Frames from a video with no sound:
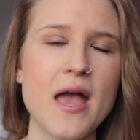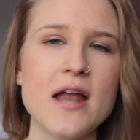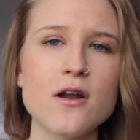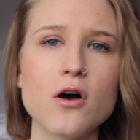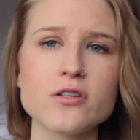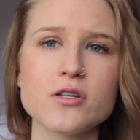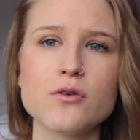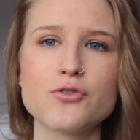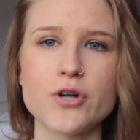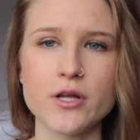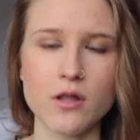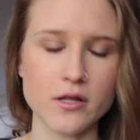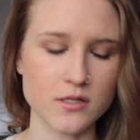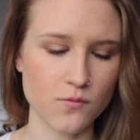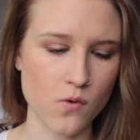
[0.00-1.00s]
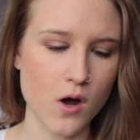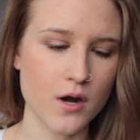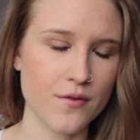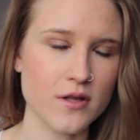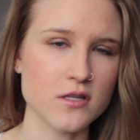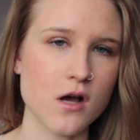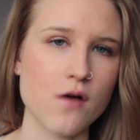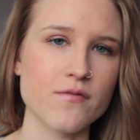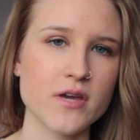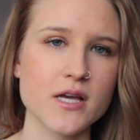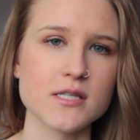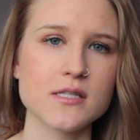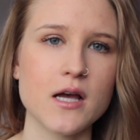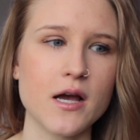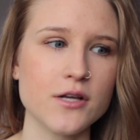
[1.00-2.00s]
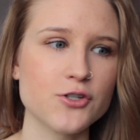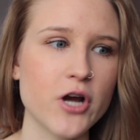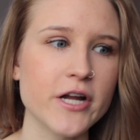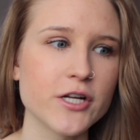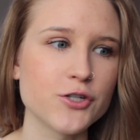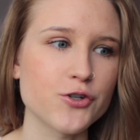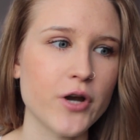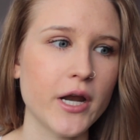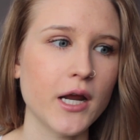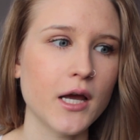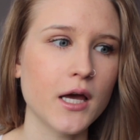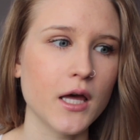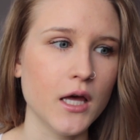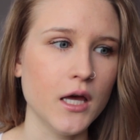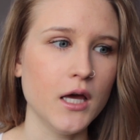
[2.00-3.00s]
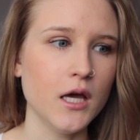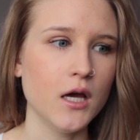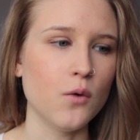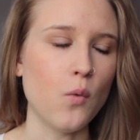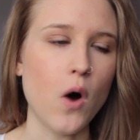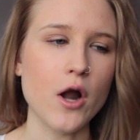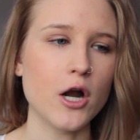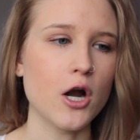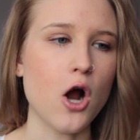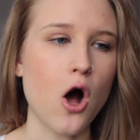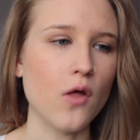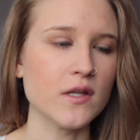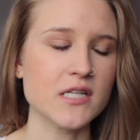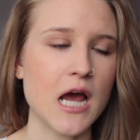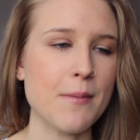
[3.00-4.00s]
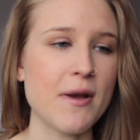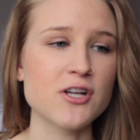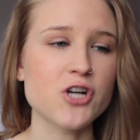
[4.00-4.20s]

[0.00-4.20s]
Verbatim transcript: And also drink lots of water. That's obvious. I try to drink water all the time.